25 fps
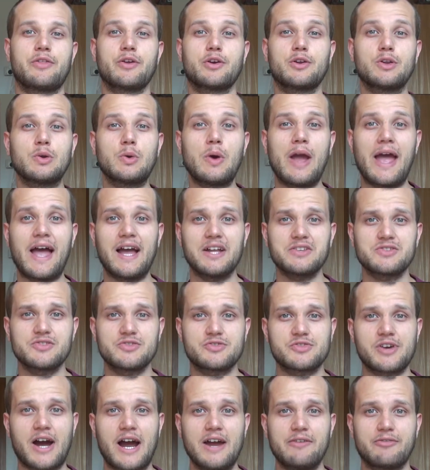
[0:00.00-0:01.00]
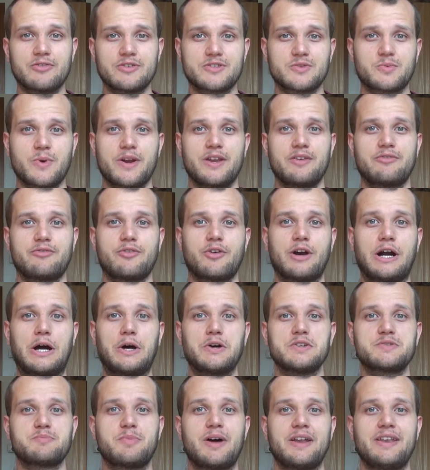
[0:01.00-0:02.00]
The glue had to dry for 24
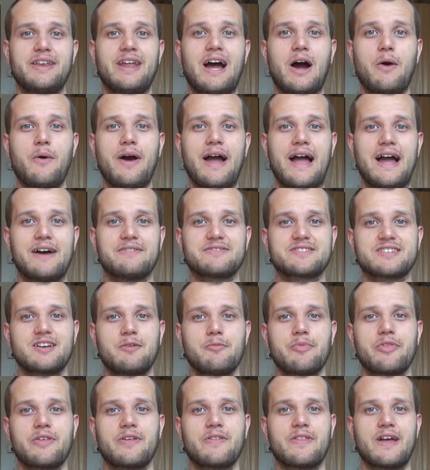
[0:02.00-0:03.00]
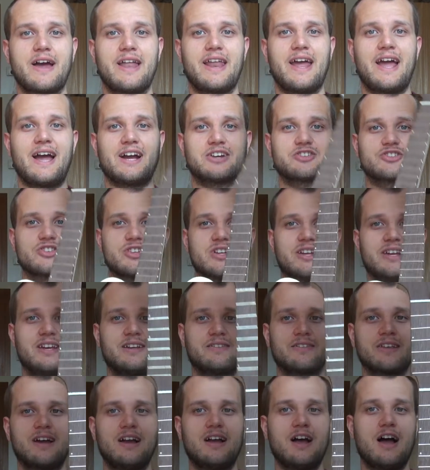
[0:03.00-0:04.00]
hours, but now I have something that
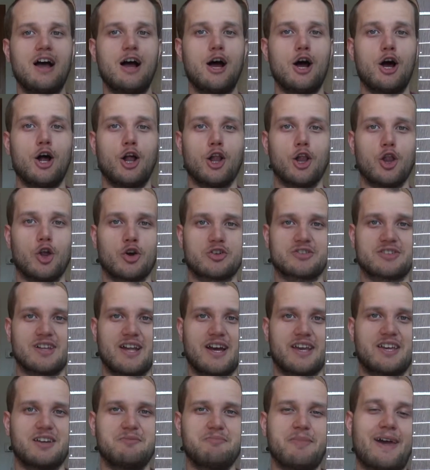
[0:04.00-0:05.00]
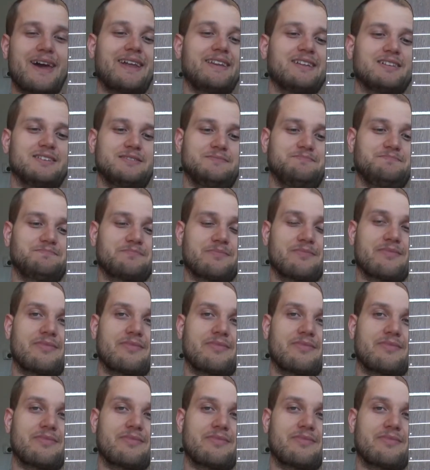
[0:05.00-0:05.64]
actually looks like a mandolin.